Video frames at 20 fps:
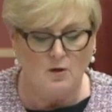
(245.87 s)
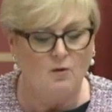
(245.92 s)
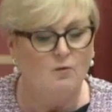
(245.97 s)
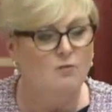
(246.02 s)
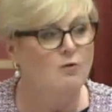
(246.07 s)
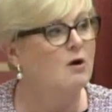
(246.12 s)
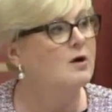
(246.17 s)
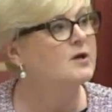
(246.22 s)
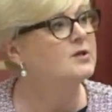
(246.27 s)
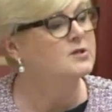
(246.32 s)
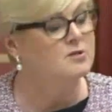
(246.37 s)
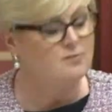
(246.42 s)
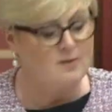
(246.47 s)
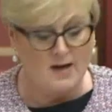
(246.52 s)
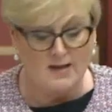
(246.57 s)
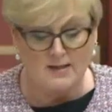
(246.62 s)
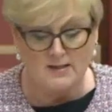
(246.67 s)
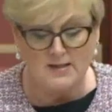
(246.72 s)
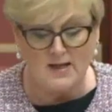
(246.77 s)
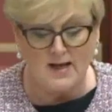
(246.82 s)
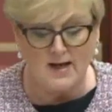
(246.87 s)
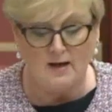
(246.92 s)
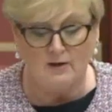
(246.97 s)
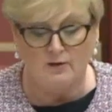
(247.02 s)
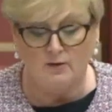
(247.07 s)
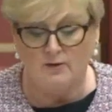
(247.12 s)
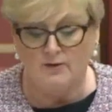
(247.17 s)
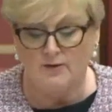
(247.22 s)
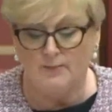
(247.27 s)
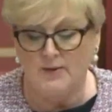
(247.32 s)
Rockets rained down
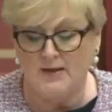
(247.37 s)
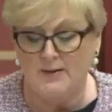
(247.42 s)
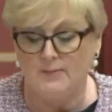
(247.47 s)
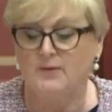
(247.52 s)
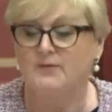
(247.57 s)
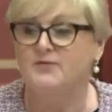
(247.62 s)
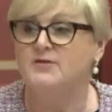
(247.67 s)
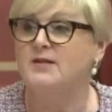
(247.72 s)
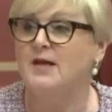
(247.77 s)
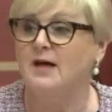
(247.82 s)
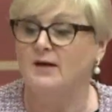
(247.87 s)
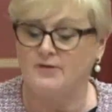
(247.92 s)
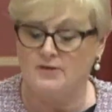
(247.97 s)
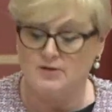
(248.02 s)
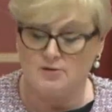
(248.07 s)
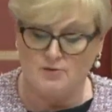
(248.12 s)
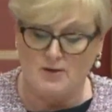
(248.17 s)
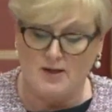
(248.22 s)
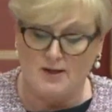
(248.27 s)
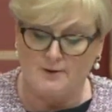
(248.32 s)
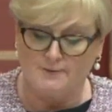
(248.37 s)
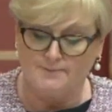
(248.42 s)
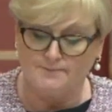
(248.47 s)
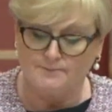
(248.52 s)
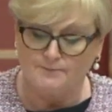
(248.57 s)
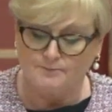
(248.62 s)
on the people of South Israel,